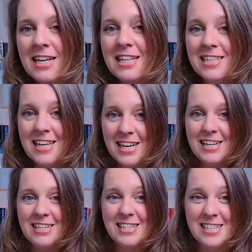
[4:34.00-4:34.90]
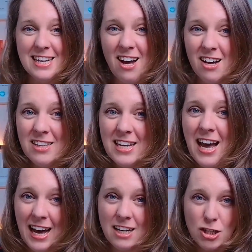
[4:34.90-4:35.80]
These are the
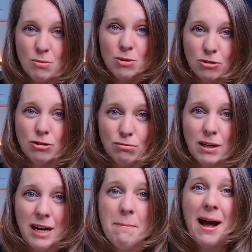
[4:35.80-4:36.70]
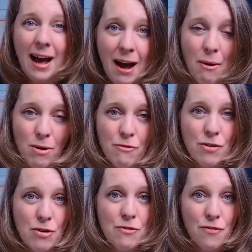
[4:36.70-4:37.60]
actual 3
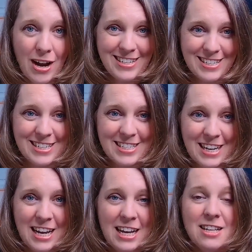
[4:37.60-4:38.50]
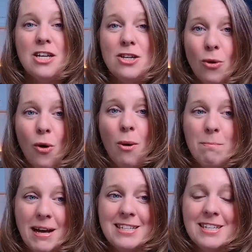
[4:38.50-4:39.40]
powerful phases that your
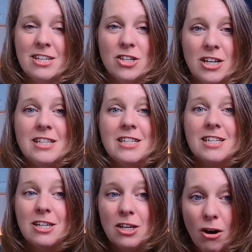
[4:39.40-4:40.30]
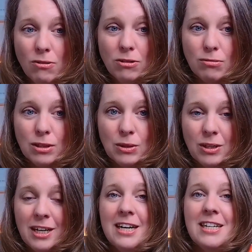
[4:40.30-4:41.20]
message needs to go through
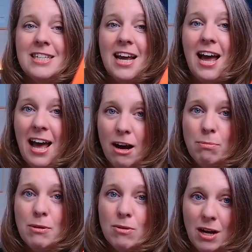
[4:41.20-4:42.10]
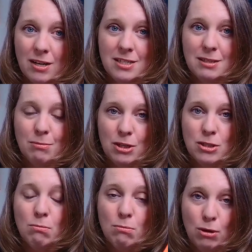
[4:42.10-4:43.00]
to help your
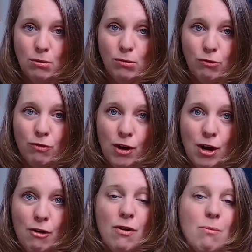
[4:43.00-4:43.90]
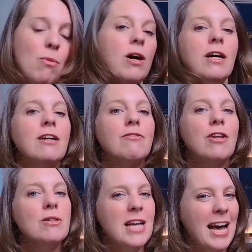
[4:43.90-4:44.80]
customers move from one of
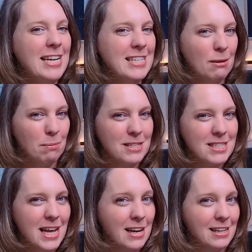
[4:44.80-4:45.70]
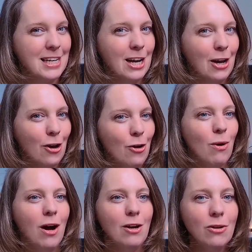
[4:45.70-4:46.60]
those 80% who
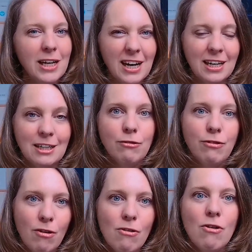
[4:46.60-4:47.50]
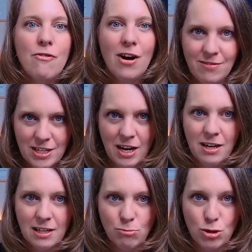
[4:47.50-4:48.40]
are looking at you 4 or 5
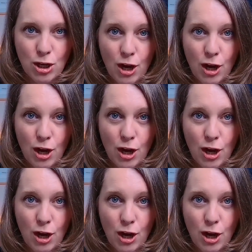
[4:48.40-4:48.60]
times